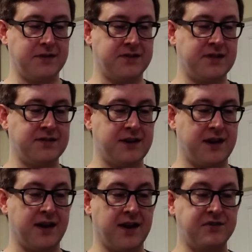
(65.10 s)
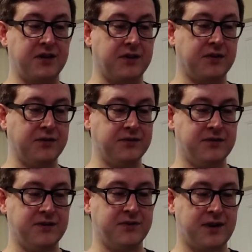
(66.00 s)
it says that it actually includes
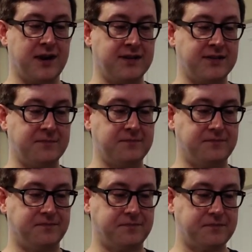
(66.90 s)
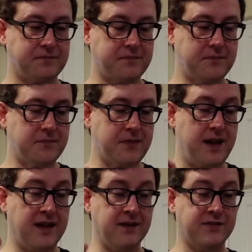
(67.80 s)
citric acid
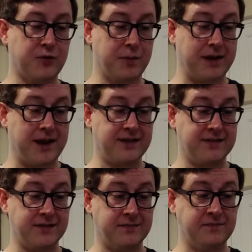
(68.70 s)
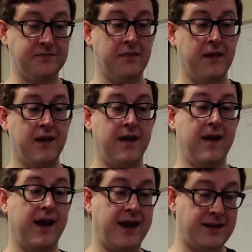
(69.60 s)
and ascorbic acid
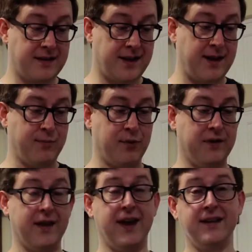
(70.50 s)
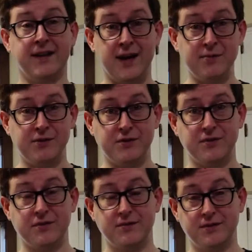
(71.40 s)
and lime oil and lime
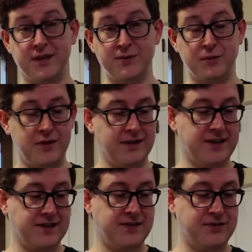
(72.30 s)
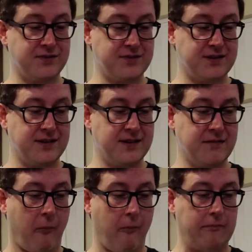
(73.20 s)
juice. So that's where you get that citrusy
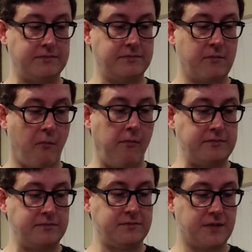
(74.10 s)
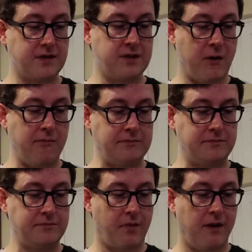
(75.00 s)
kick. So
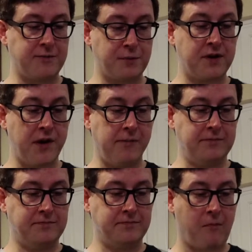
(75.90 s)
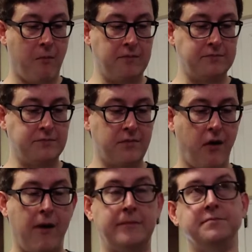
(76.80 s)
it's pretty good.
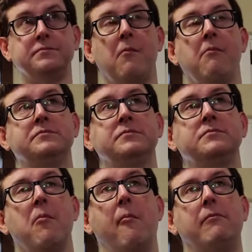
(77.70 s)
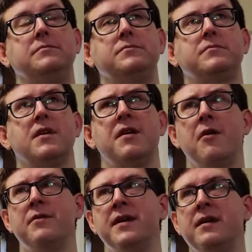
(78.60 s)
You
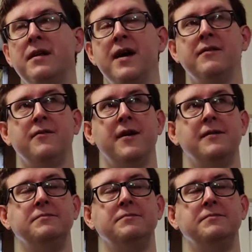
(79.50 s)
don't get a lot of